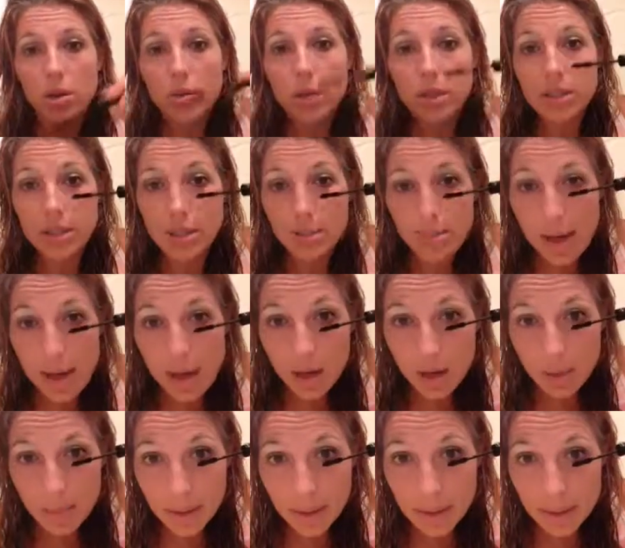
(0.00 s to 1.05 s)
What's the
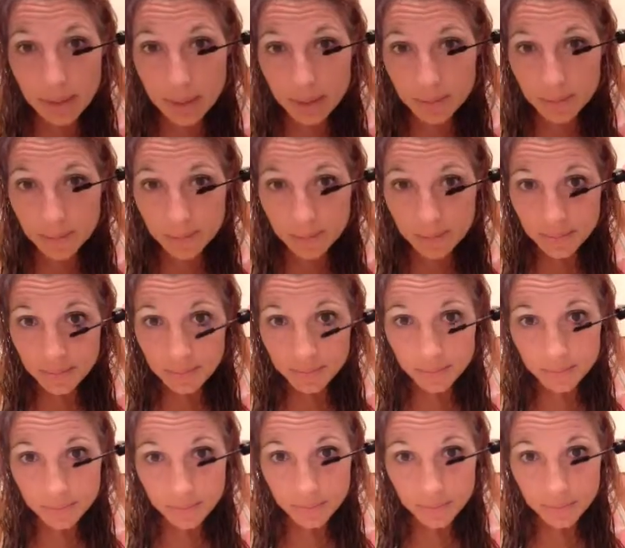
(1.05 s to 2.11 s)
matter, buddy?
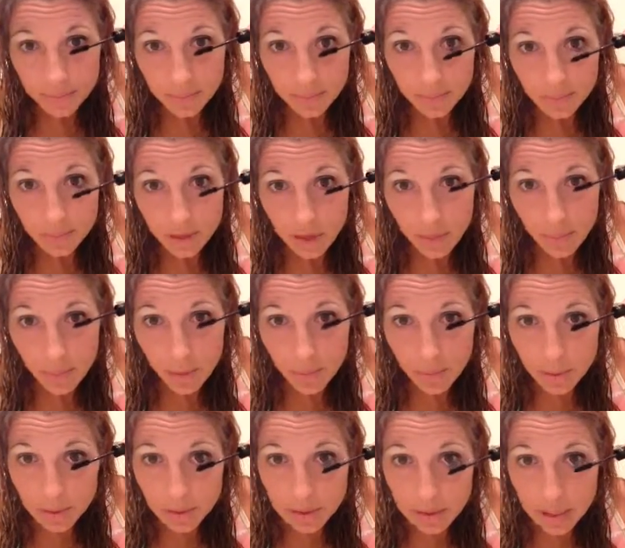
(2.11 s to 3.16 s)
I'm
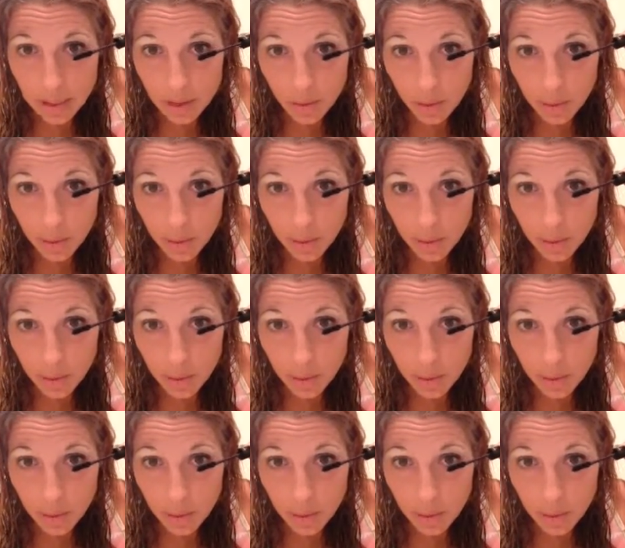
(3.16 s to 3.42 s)
almost done,